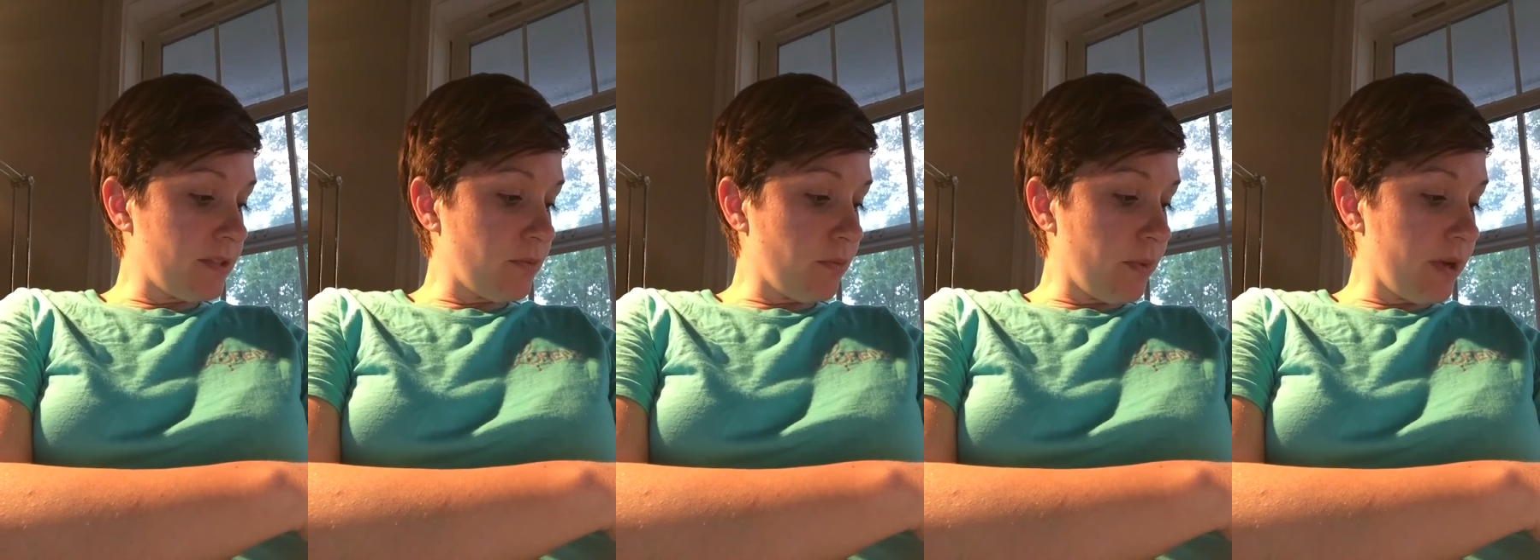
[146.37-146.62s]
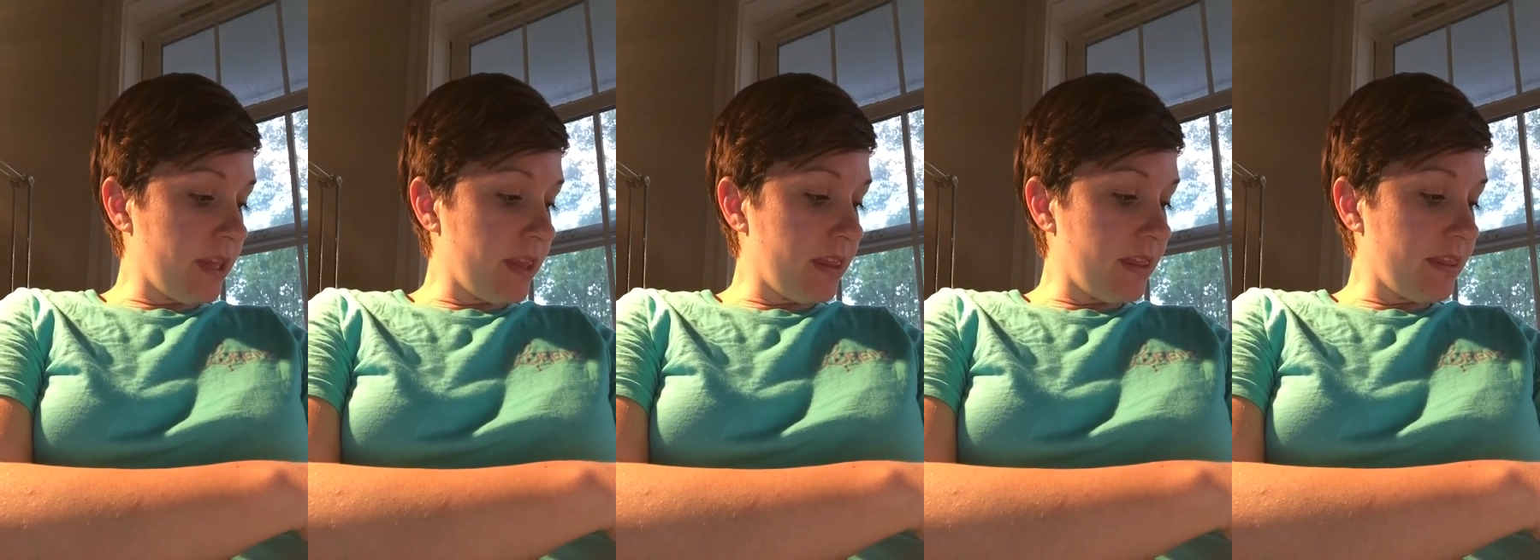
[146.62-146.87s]

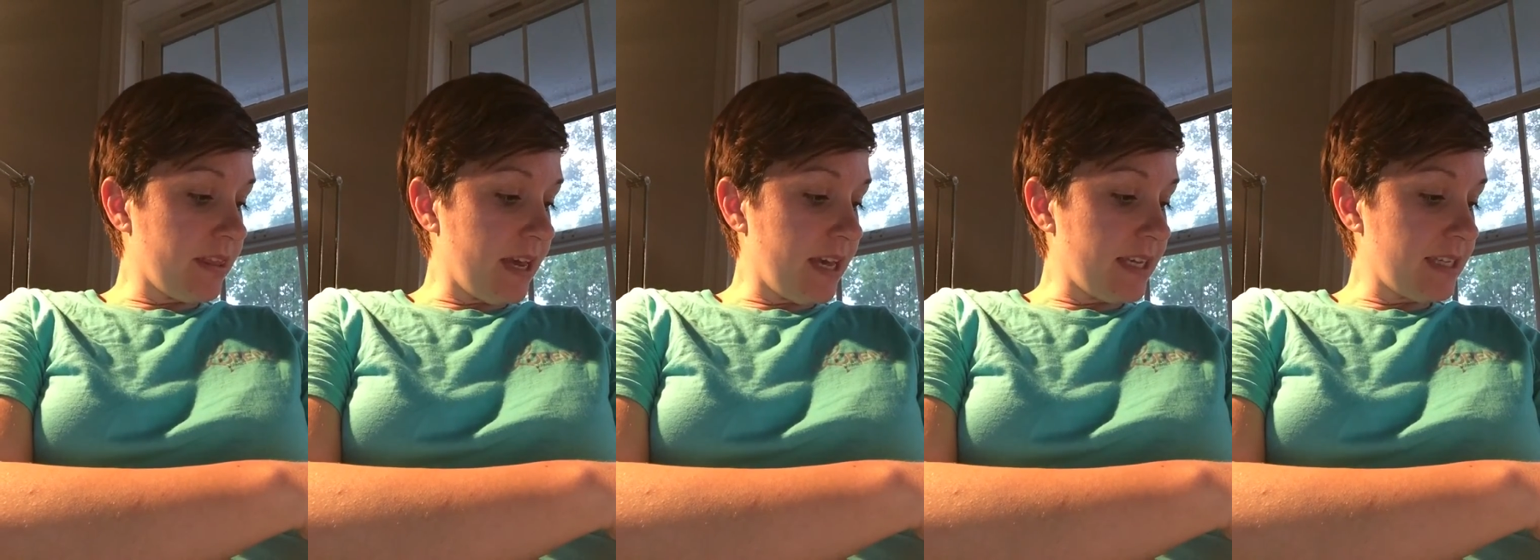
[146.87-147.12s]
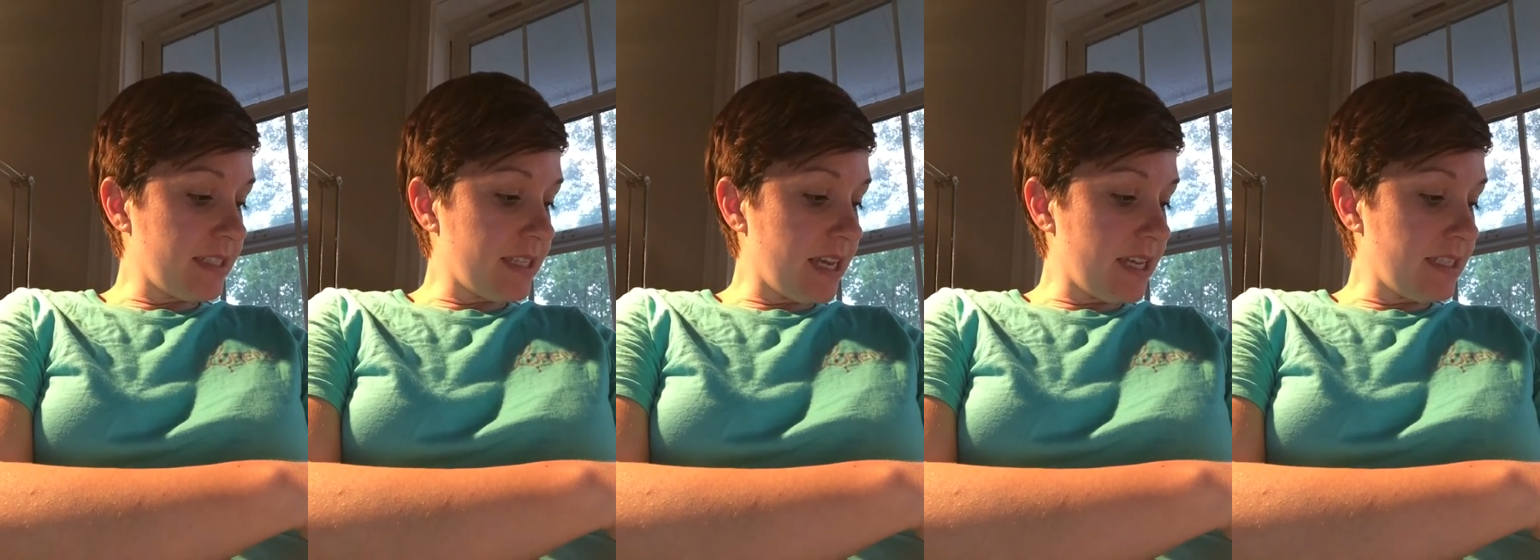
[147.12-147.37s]
with
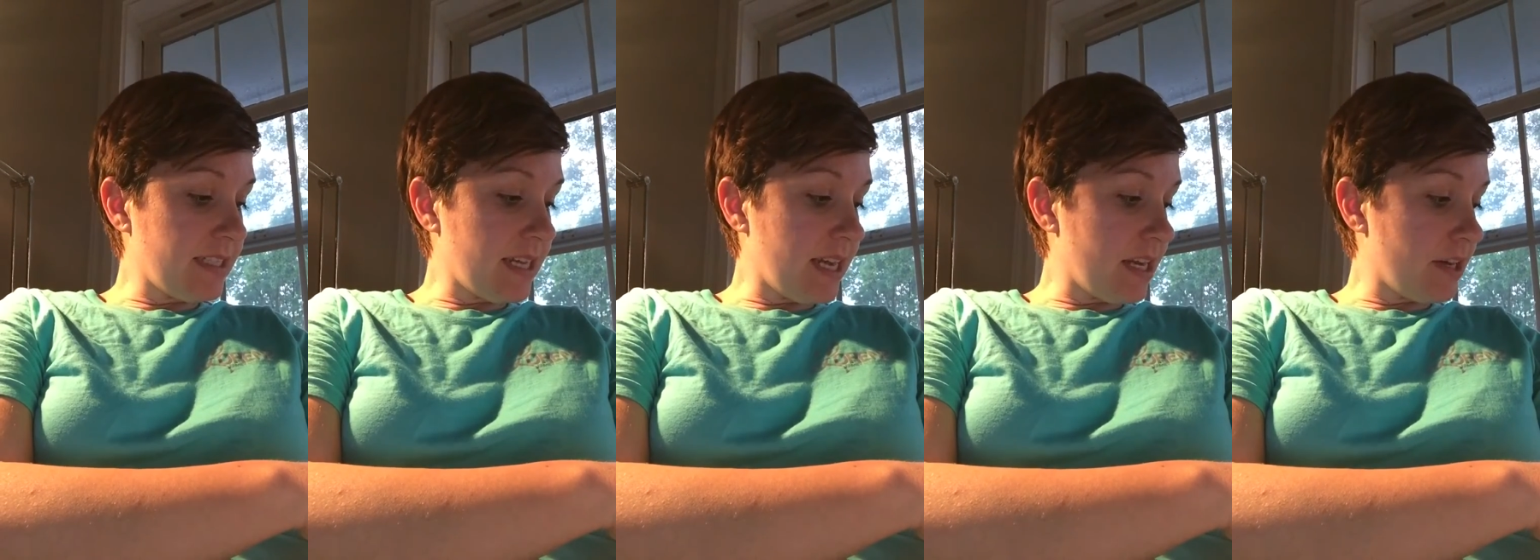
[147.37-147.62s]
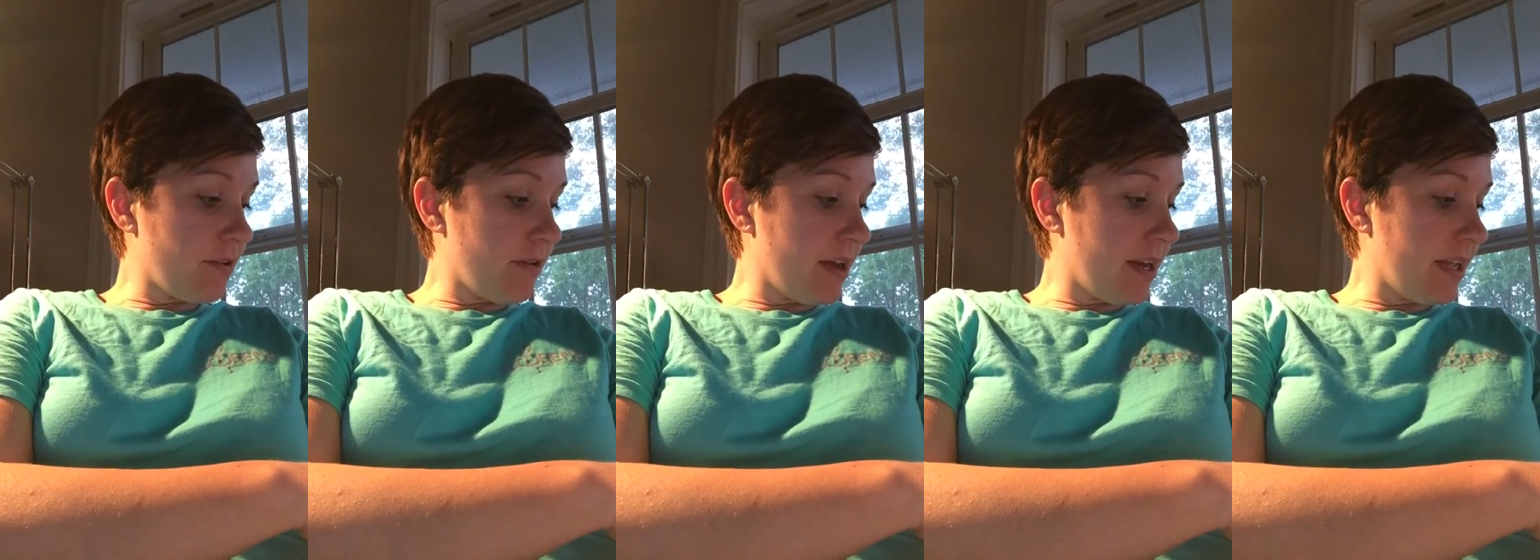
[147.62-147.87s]
thiazide
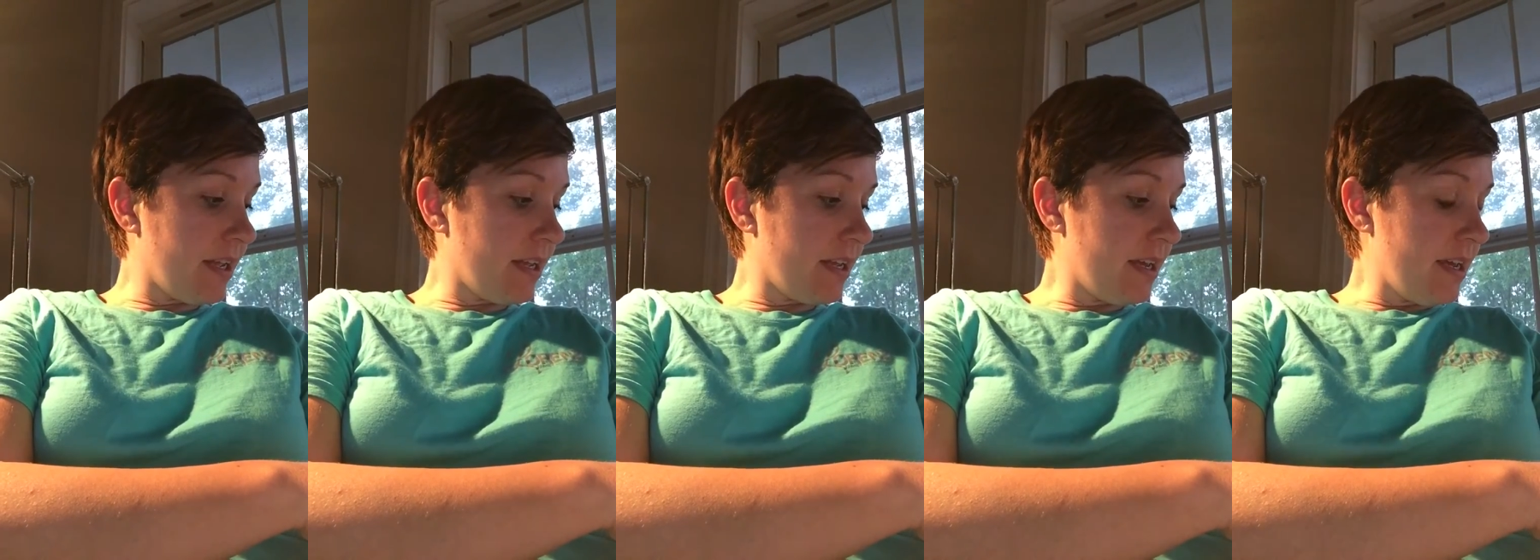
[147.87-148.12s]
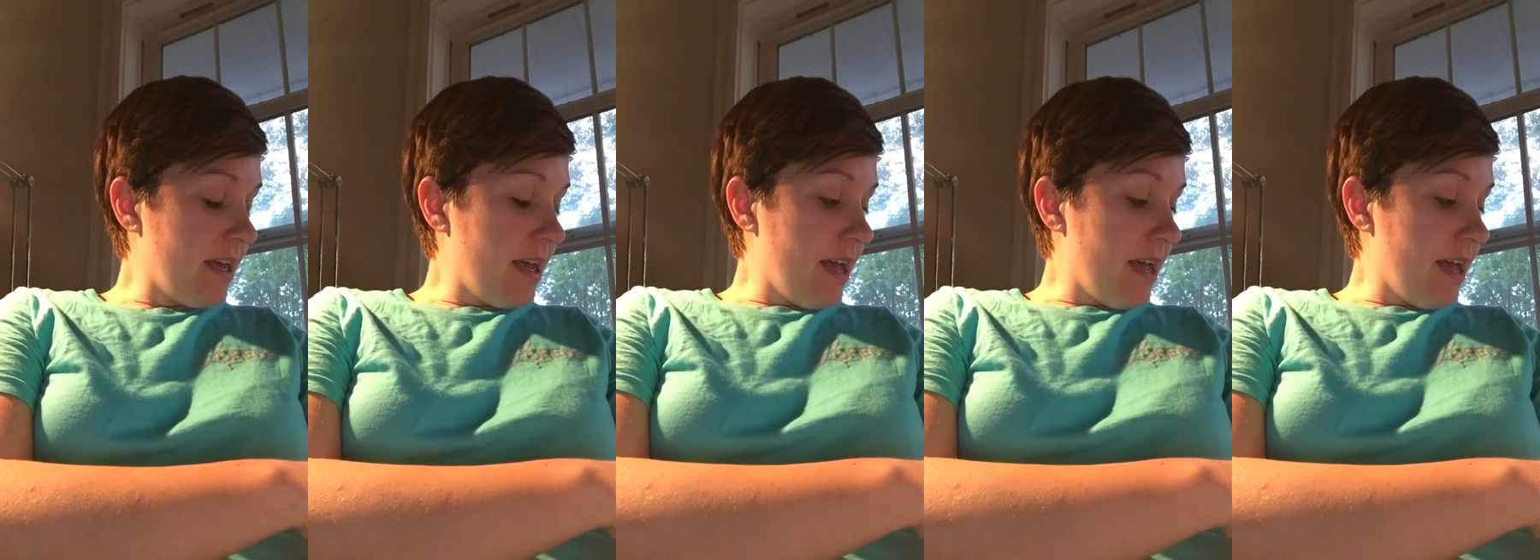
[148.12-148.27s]
diuretic